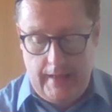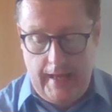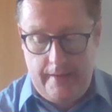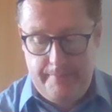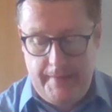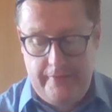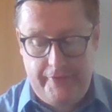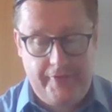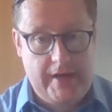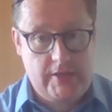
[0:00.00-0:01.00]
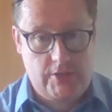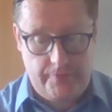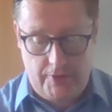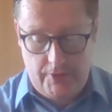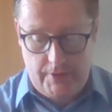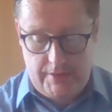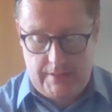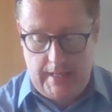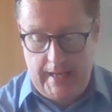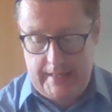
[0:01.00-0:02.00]
And being French, of course,
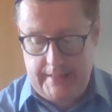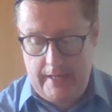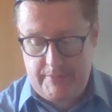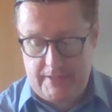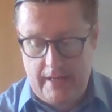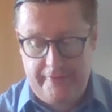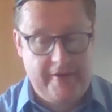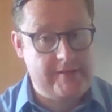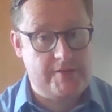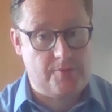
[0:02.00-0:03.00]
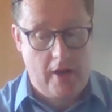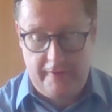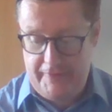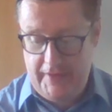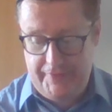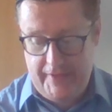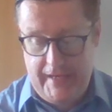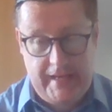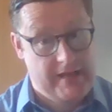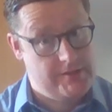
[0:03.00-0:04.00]
they had names like Francois,
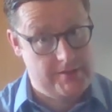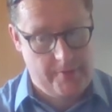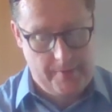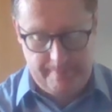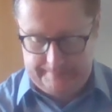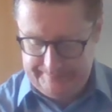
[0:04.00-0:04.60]
Fifi and so on.